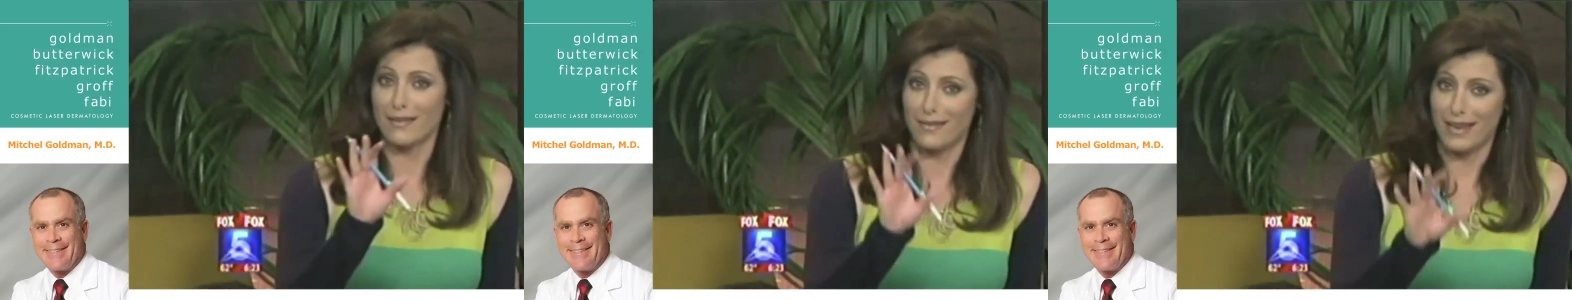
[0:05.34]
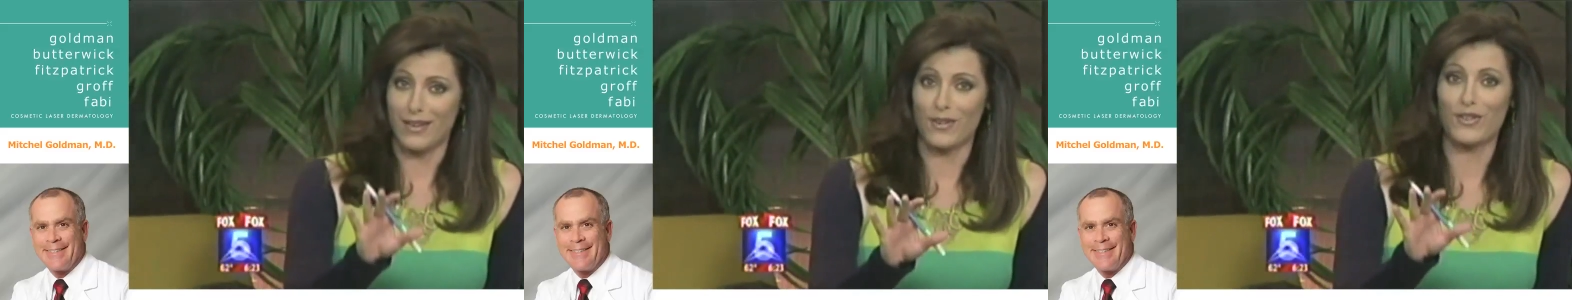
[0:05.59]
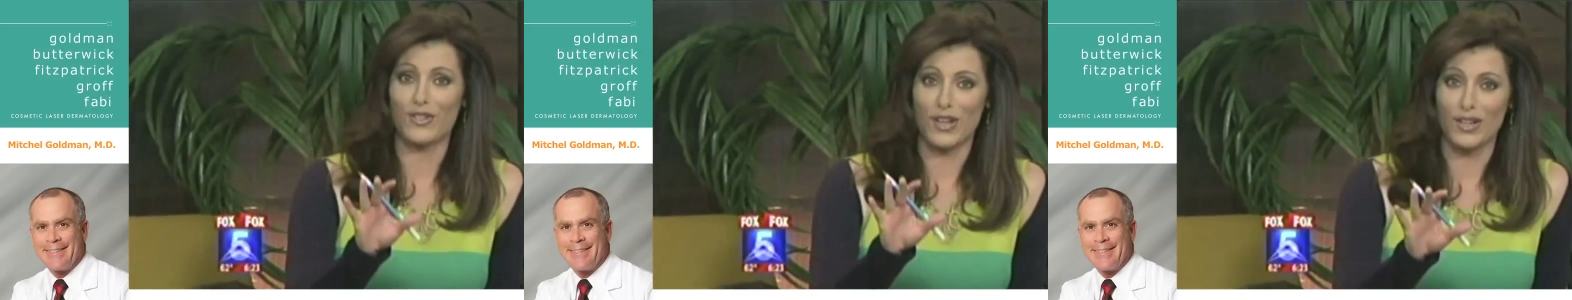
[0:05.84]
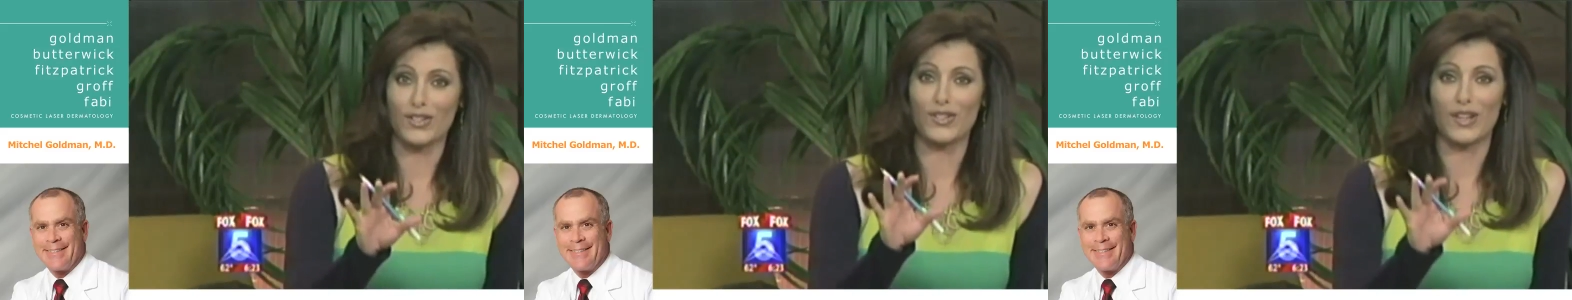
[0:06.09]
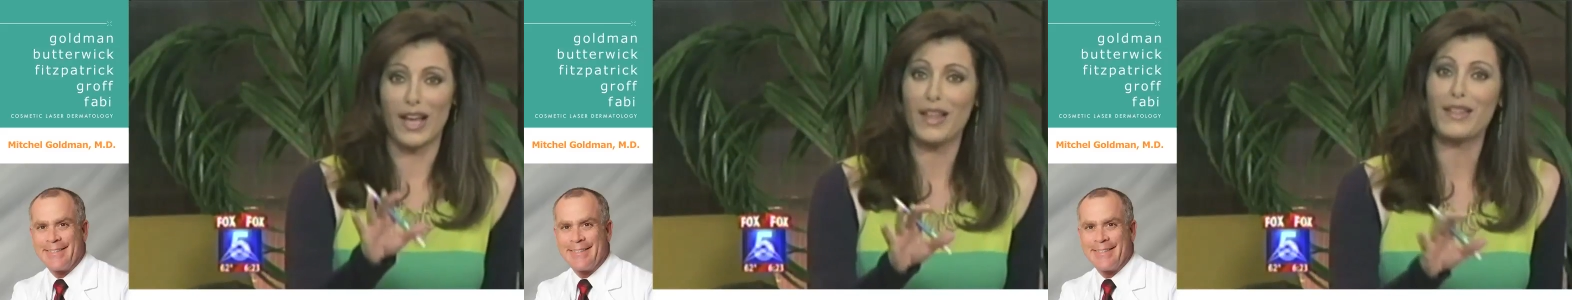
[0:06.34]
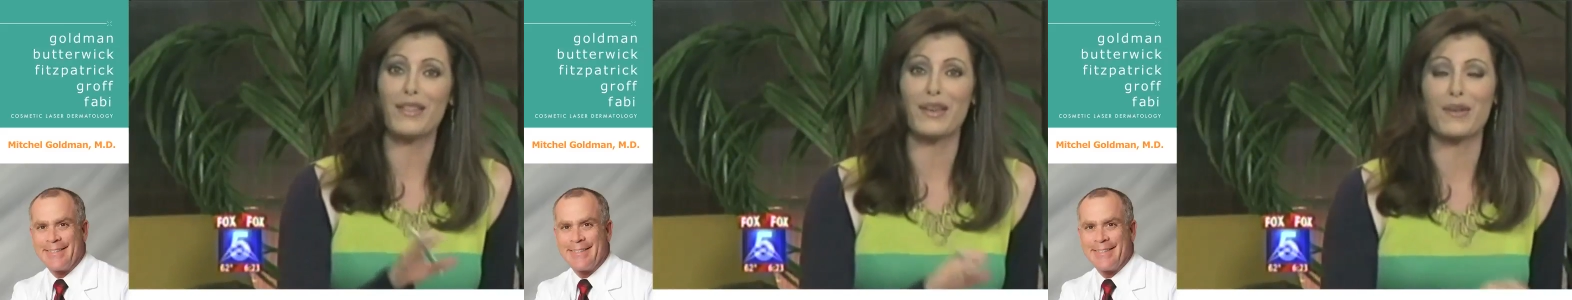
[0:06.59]
Speaker 1: made dinner just
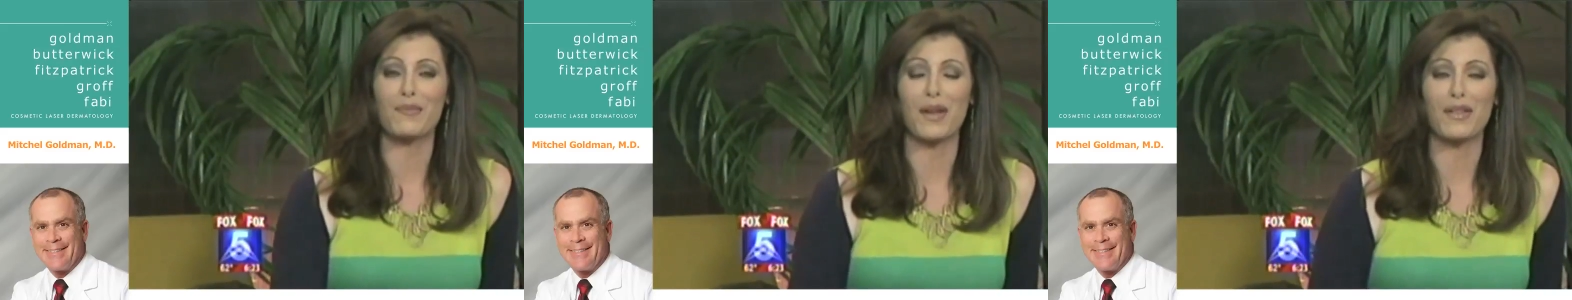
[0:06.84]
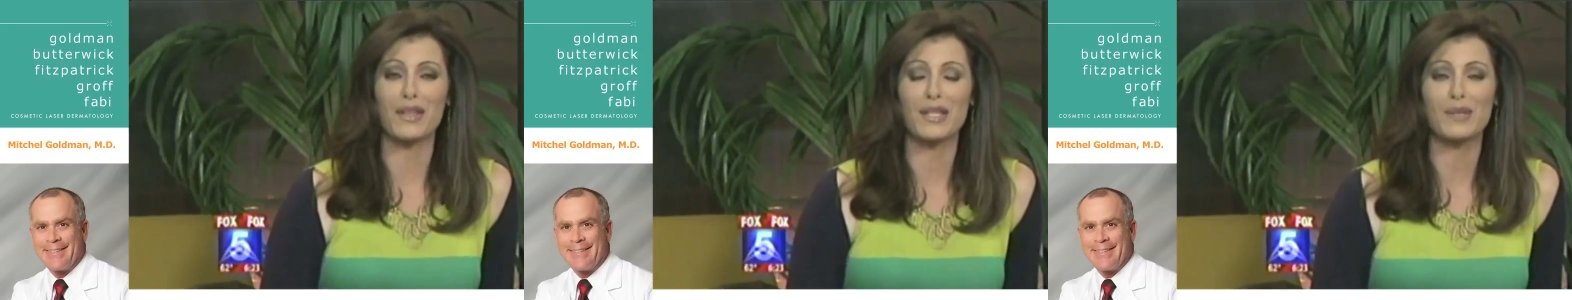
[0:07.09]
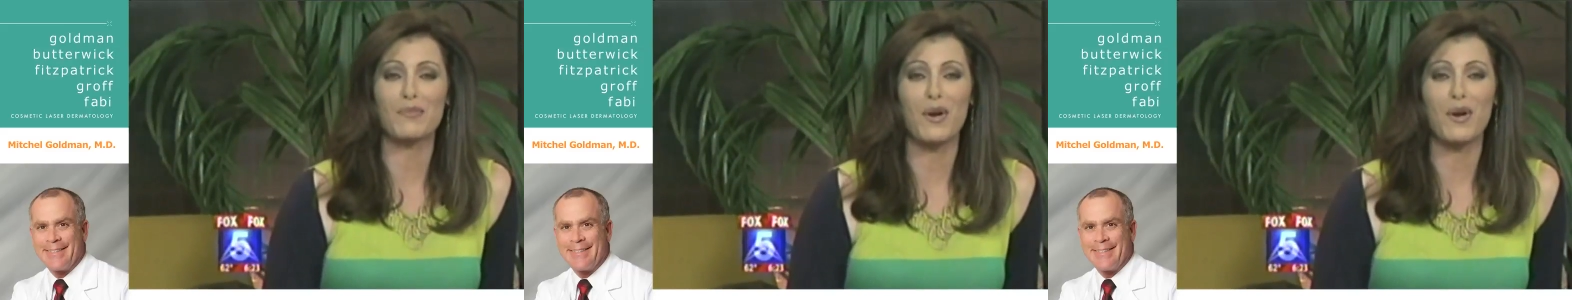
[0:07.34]
yet, think about this.